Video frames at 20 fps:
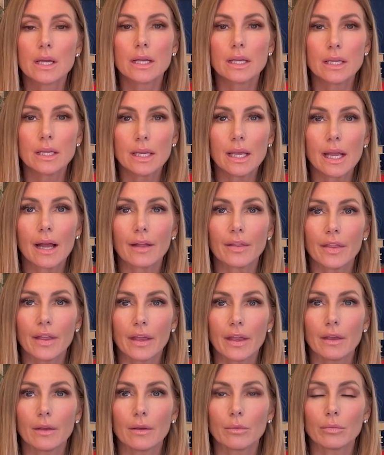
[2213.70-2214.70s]
Yeah,
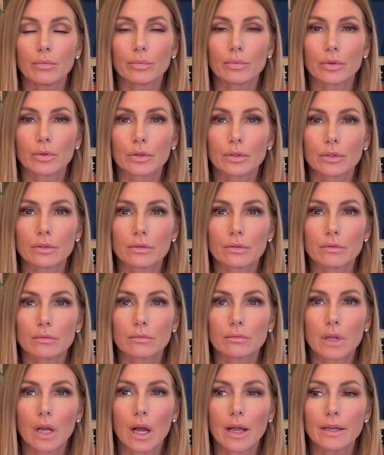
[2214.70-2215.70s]
they were
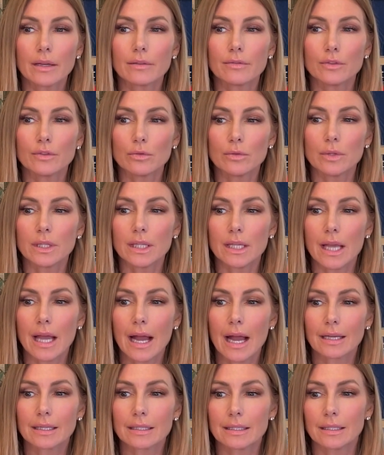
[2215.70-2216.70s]
kind of doing the
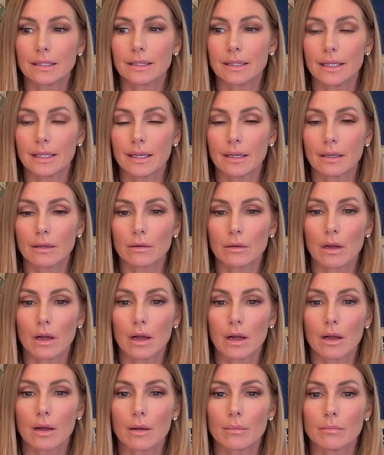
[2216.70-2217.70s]
acting thing
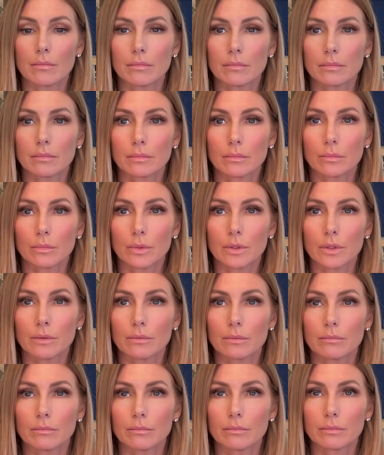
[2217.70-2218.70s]
when
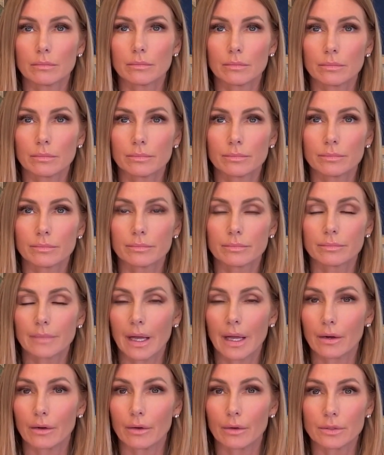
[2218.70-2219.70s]

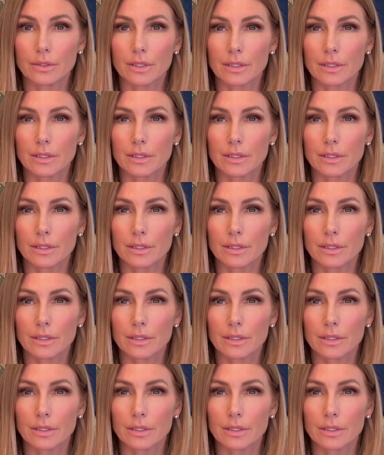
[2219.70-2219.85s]
I don't know, since